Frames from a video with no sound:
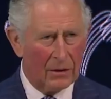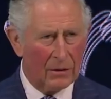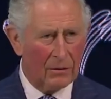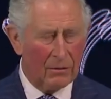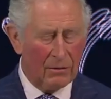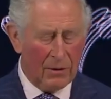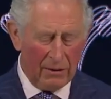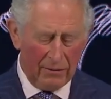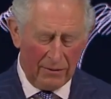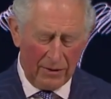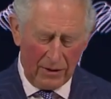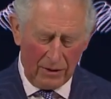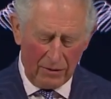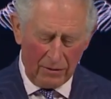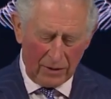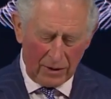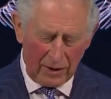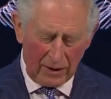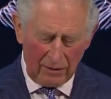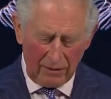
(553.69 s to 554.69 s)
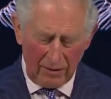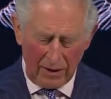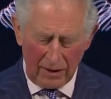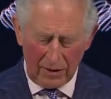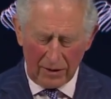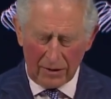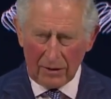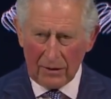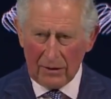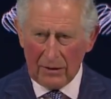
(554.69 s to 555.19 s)
to revenue
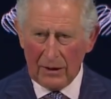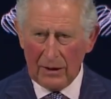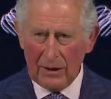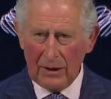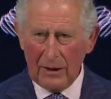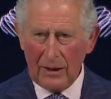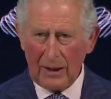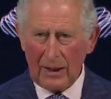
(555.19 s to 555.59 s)
generation